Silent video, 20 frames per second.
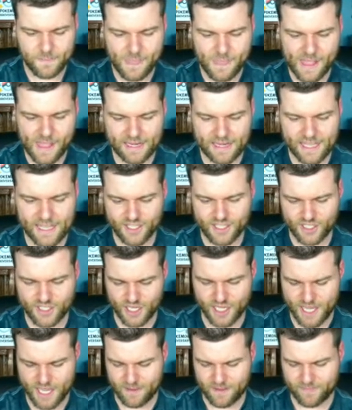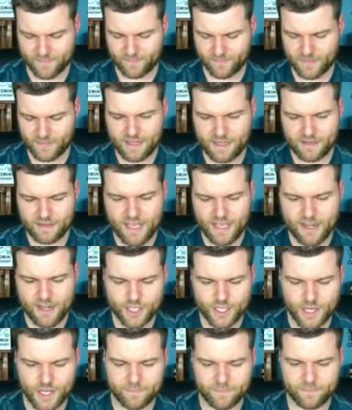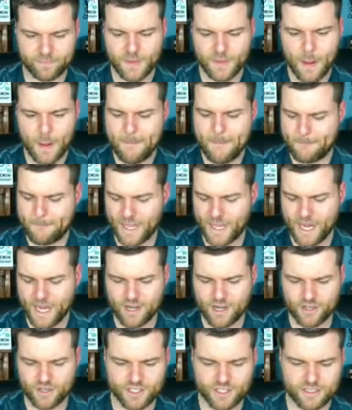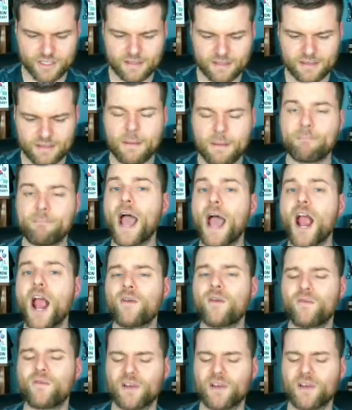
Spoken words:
Let's see. Energy. Pierce. Powerful